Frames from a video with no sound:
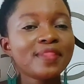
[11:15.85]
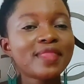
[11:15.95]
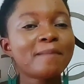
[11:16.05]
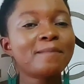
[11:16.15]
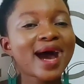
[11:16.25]

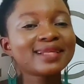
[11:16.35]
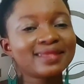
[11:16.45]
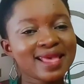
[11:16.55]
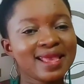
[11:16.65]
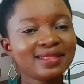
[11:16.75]
the bad
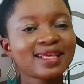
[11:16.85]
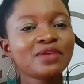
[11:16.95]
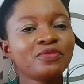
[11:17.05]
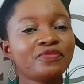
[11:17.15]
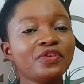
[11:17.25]
things
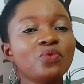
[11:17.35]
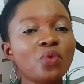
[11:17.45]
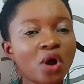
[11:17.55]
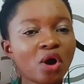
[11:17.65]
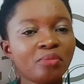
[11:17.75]
that you feel
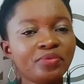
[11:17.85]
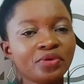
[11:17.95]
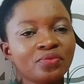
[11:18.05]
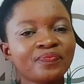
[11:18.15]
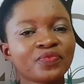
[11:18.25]
will help you?